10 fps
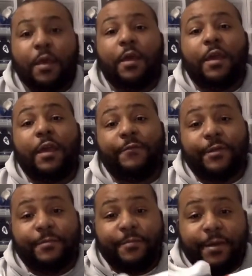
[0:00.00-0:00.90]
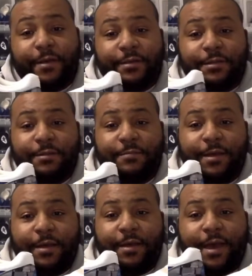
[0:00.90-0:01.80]
If we compare it to
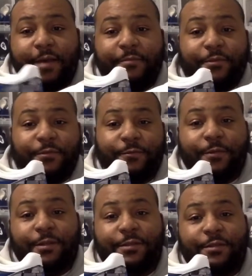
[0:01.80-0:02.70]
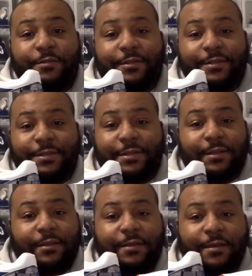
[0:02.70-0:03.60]
my Atmos ones, you can
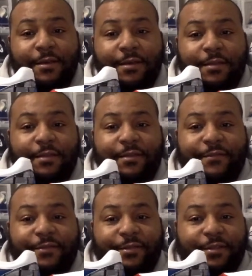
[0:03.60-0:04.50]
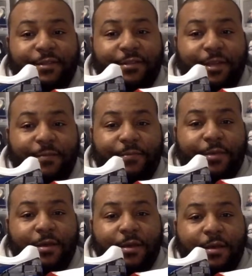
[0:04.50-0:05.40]
see the difference in the shape.
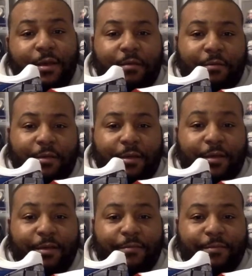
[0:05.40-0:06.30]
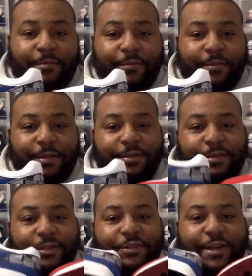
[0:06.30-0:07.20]
Like I said,
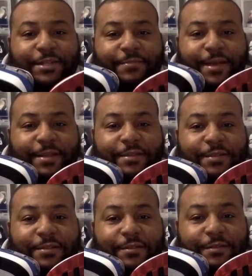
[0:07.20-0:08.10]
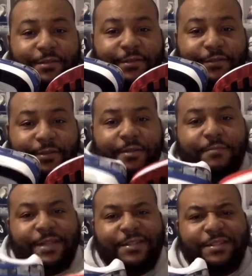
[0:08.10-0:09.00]
the traction pad is also a little different,
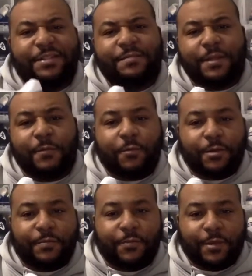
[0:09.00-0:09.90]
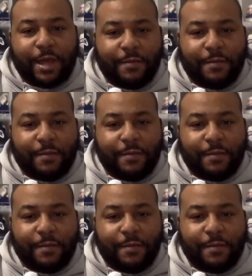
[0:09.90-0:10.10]
but that's just something I wanted to point out